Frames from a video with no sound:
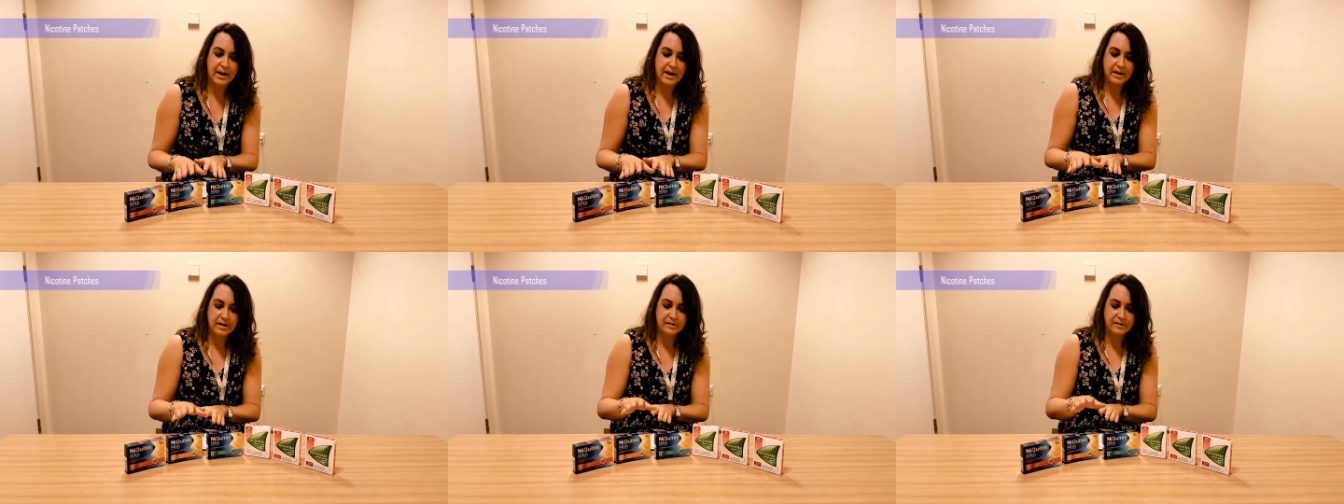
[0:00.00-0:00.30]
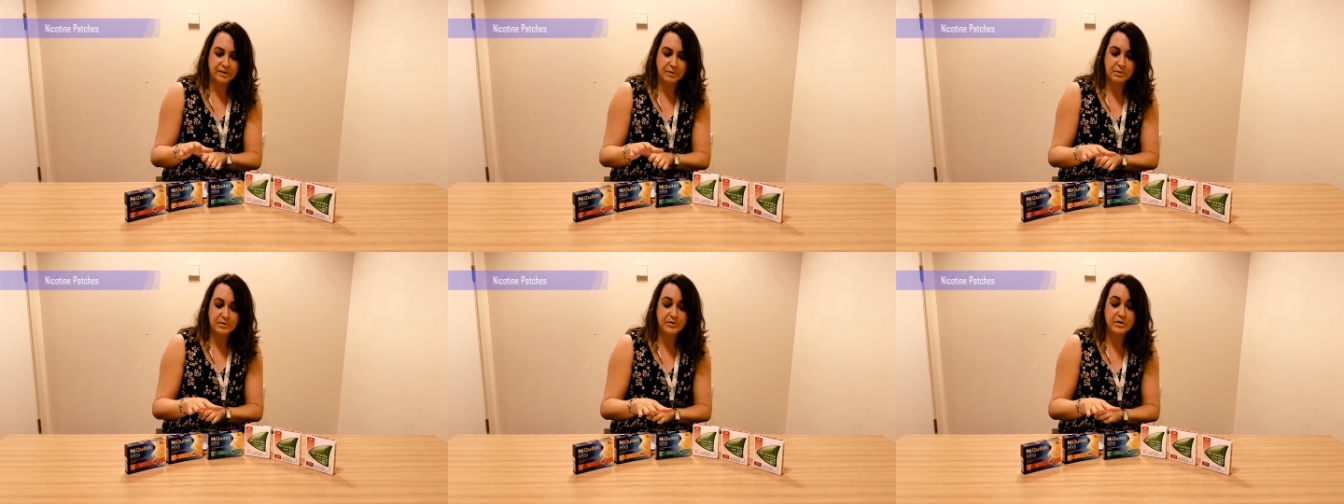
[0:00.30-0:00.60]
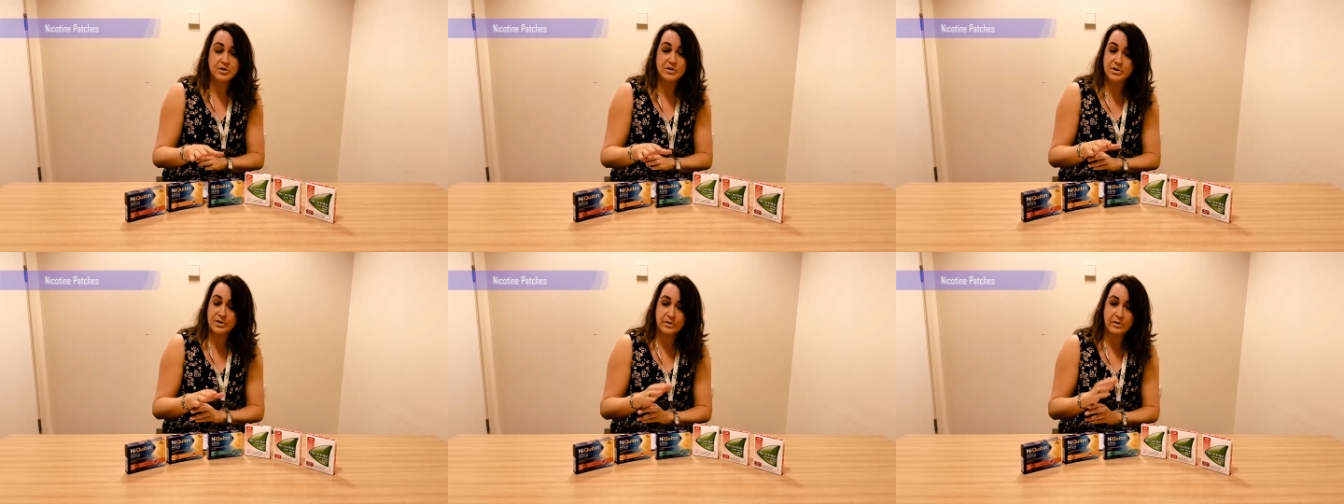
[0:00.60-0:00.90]
So if you
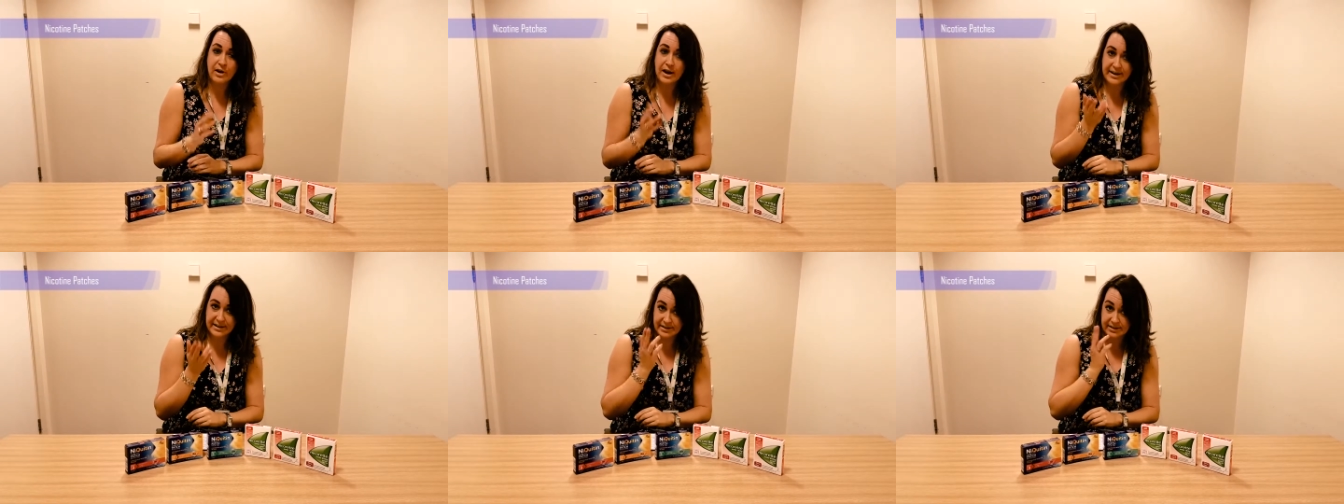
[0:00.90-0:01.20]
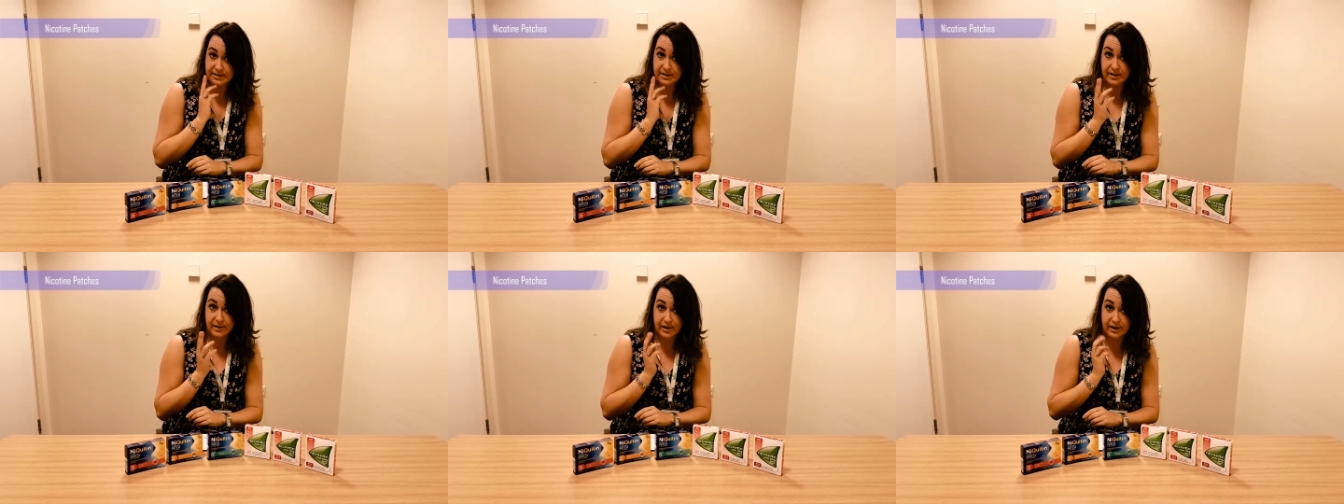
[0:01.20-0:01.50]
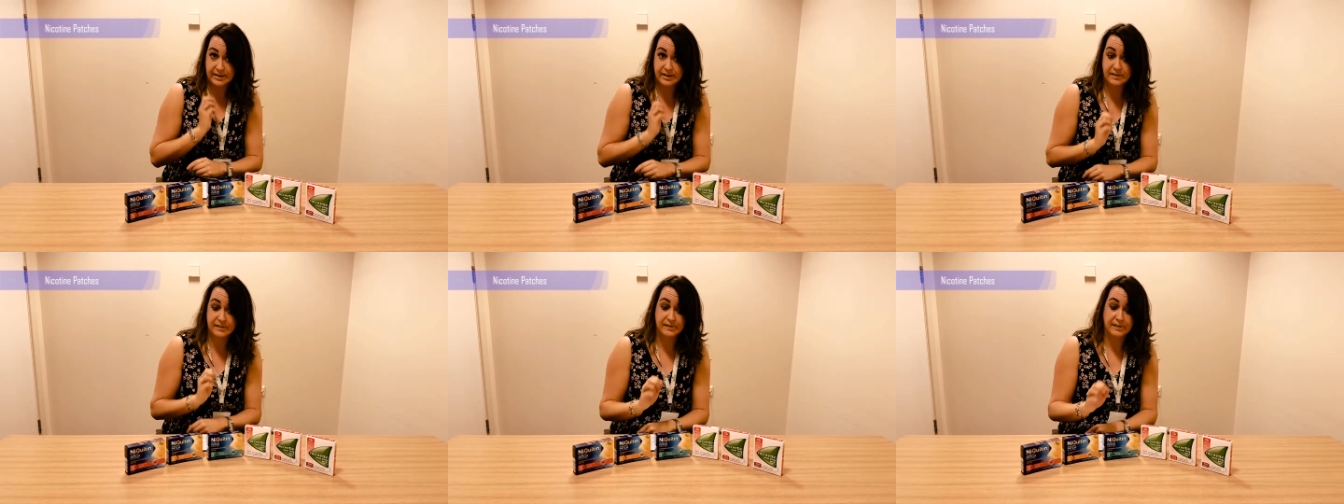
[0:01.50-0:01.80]
do
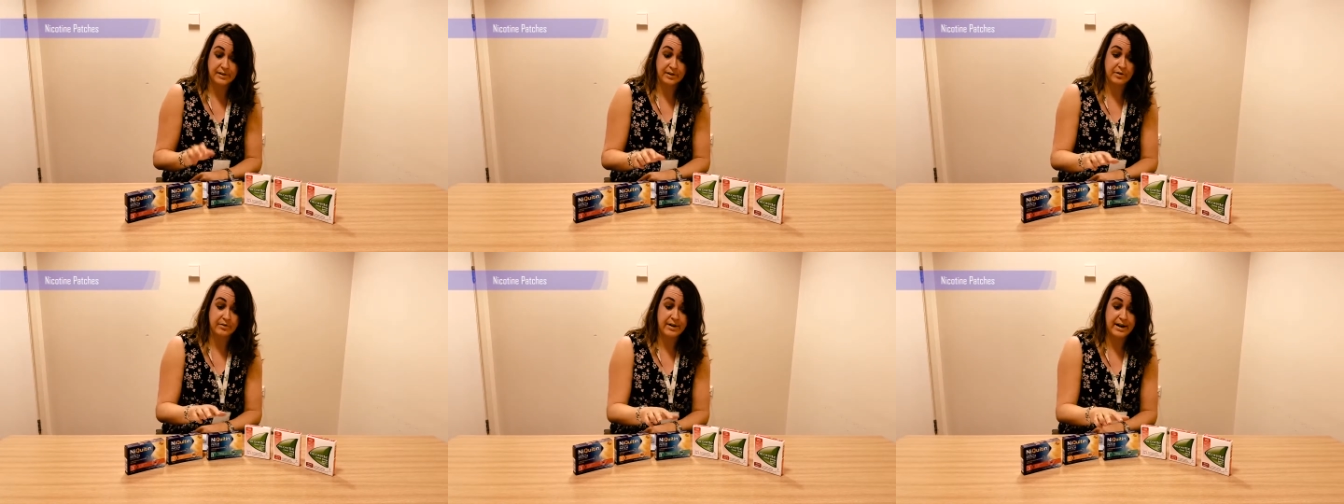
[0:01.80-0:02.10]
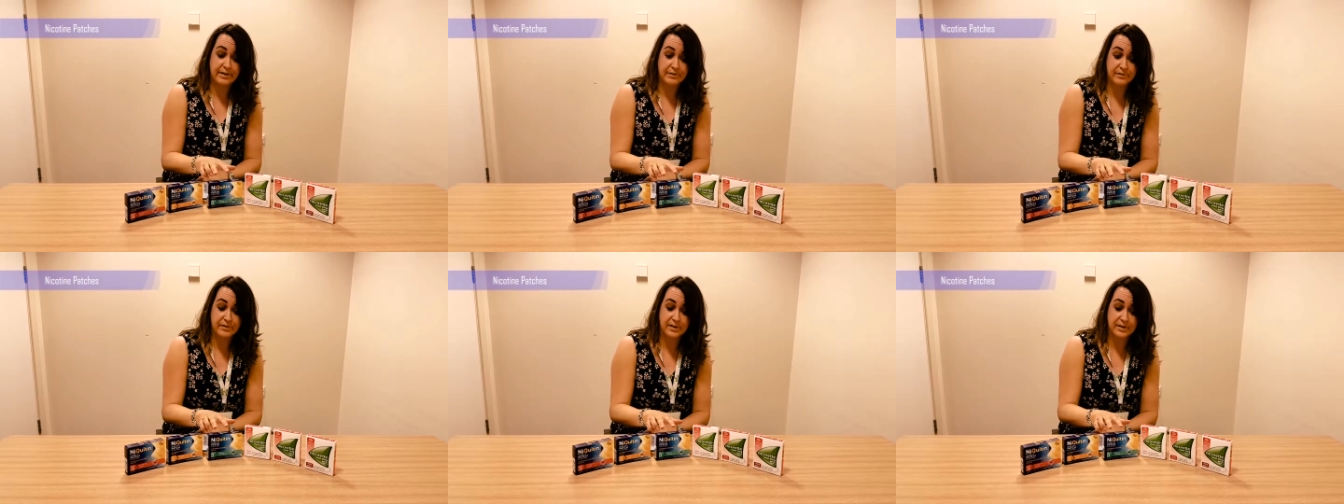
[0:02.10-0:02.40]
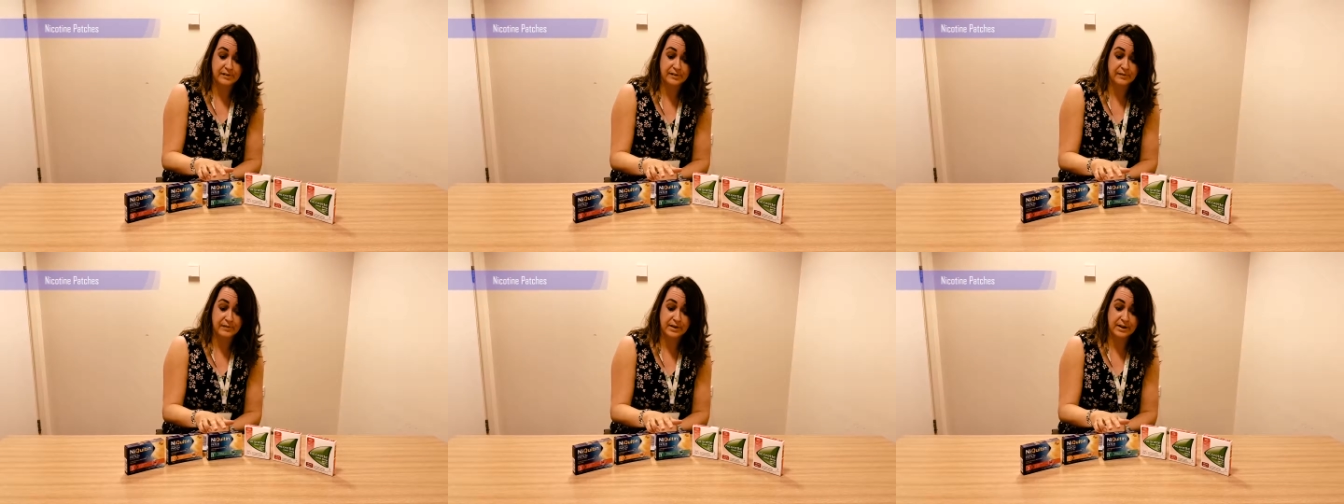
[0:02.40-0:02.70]
like a cigarette
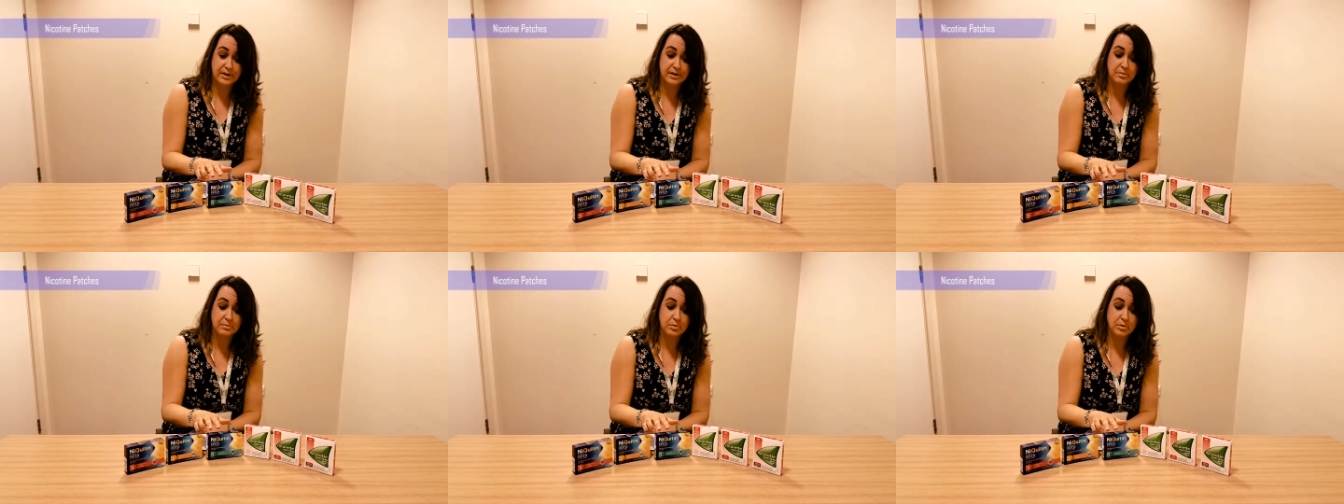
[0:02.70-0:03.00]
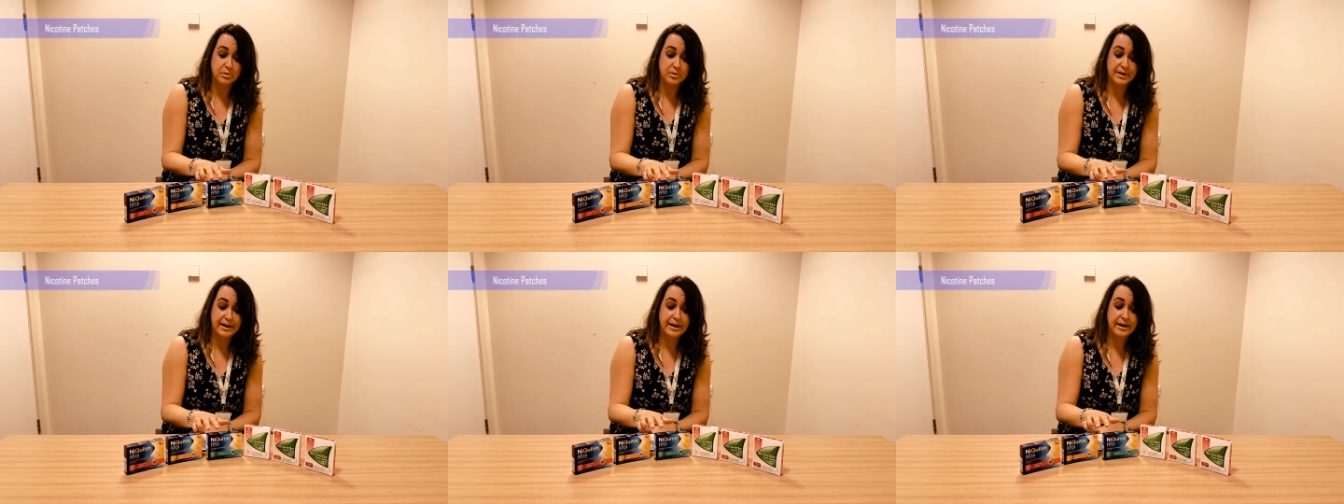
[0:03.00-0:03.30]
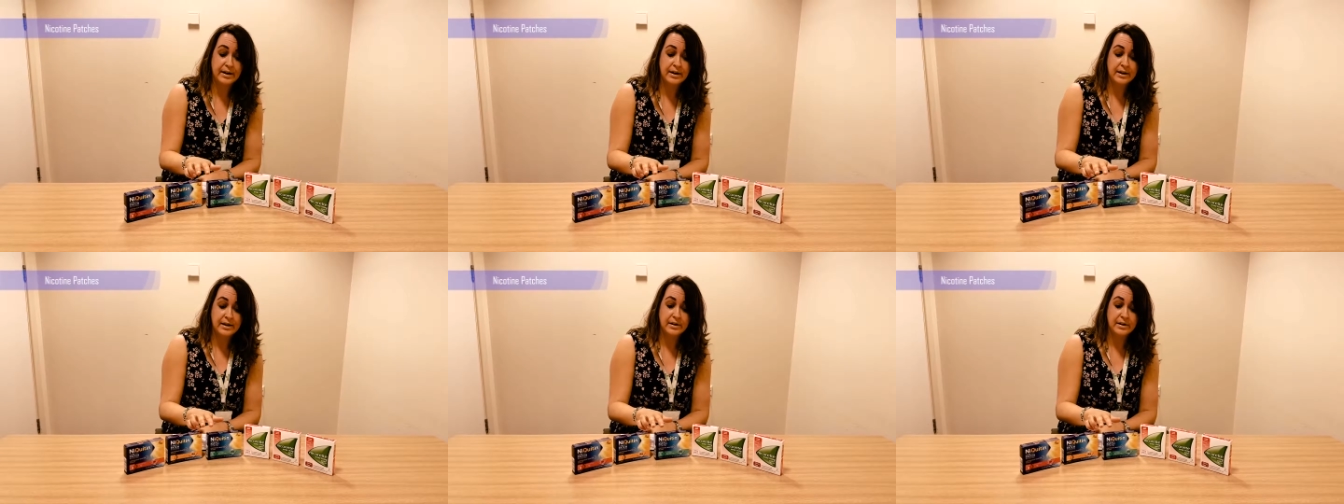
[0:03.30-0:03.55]
first thing in the morning,